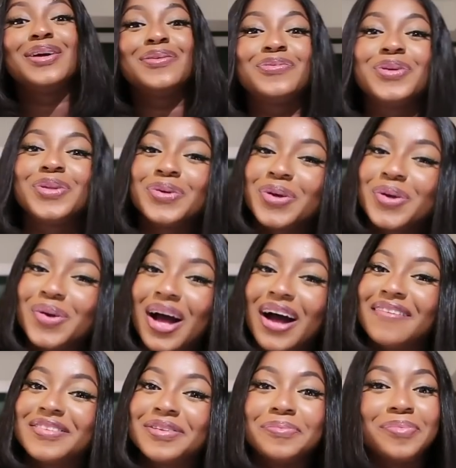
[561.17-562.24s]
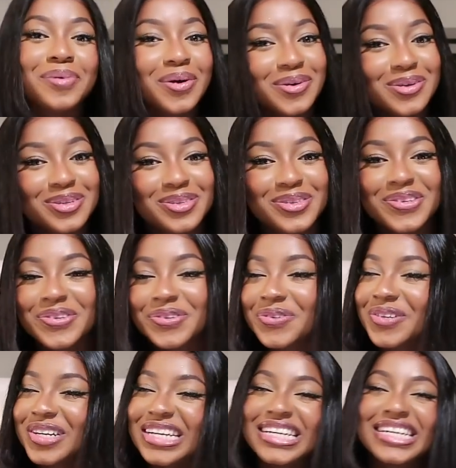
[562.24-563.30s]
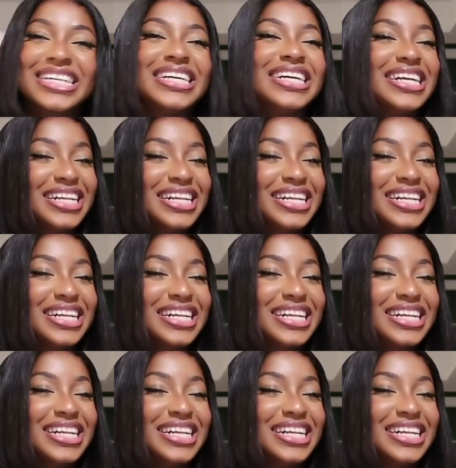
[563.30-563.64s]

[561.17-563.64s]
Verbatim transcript: If you know you have the balls to do it,